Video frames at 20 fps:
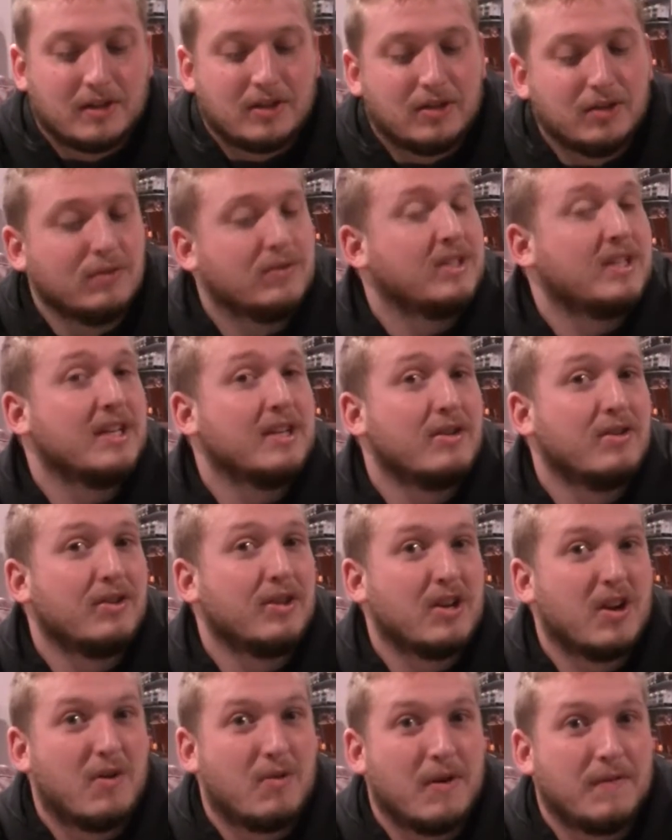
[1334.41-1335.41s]
Duke did
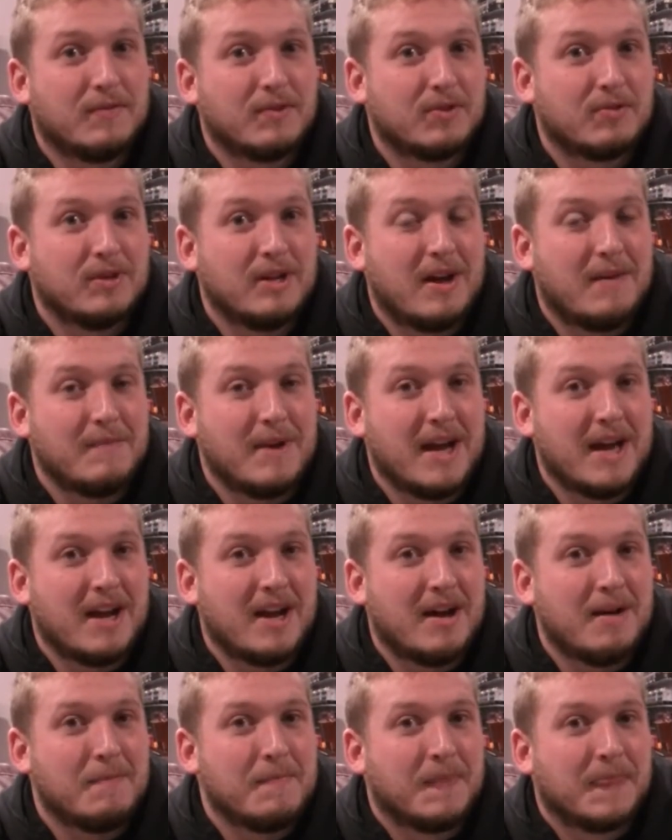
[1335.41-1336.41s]
only go 1 for 3 on man
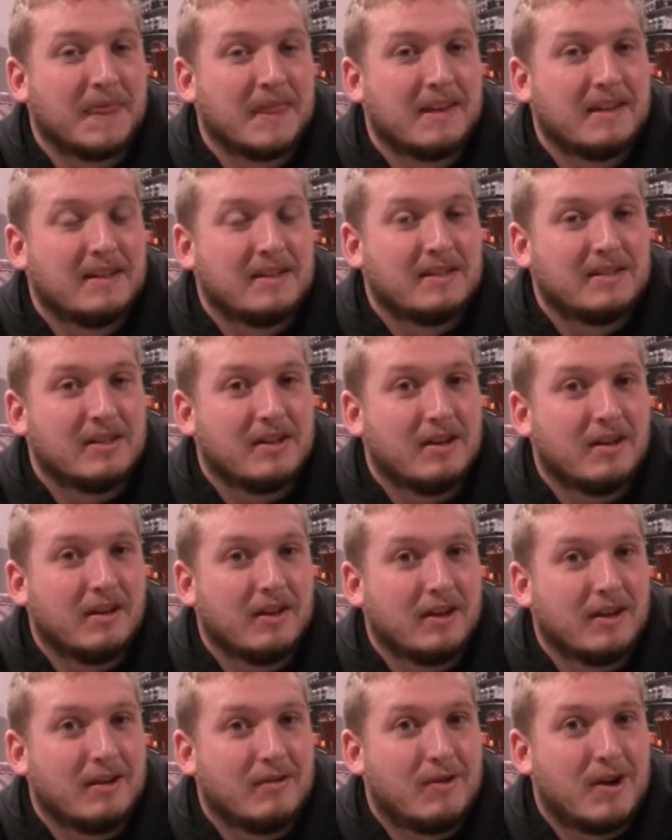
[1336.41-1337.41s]
up, so
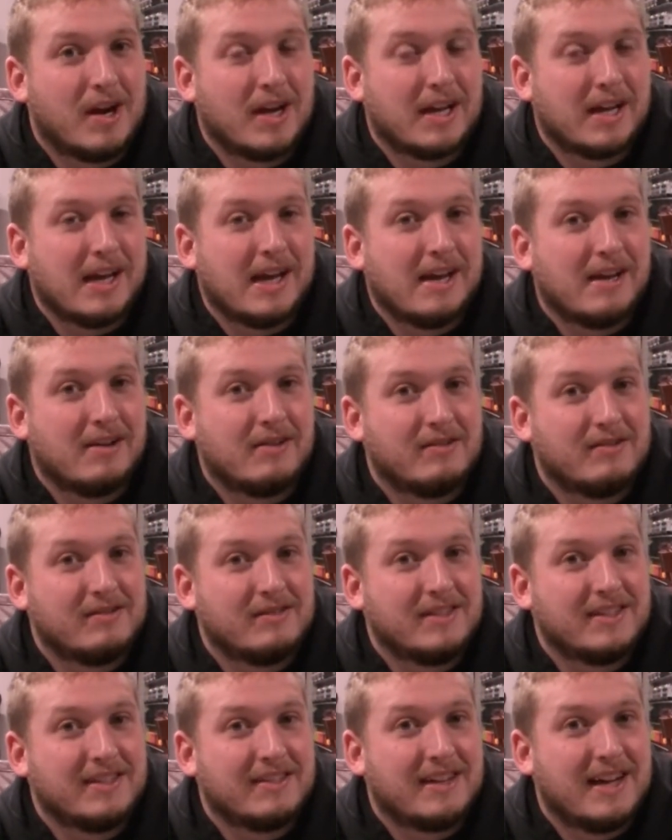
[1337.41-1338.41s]
they're going to want to get
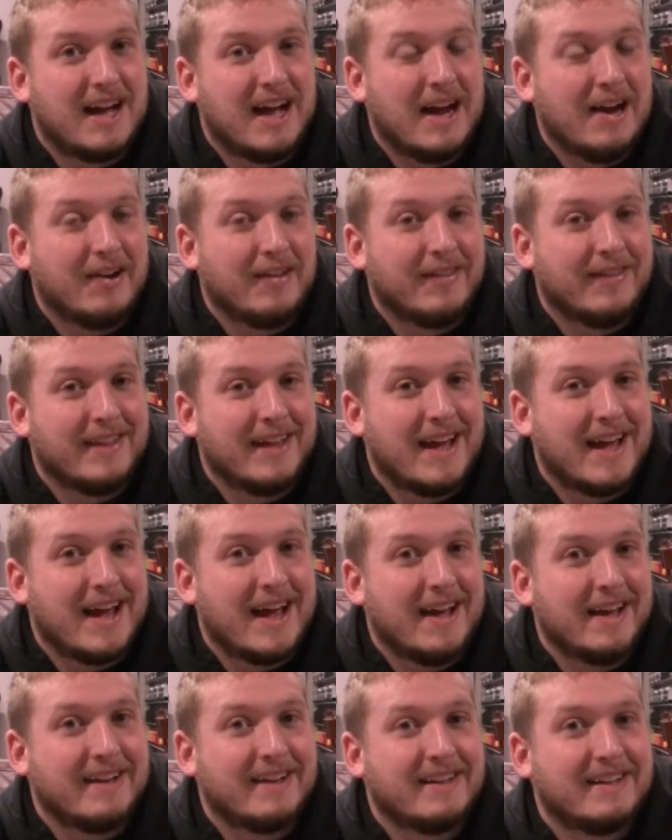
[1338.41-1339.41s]
a little higher than that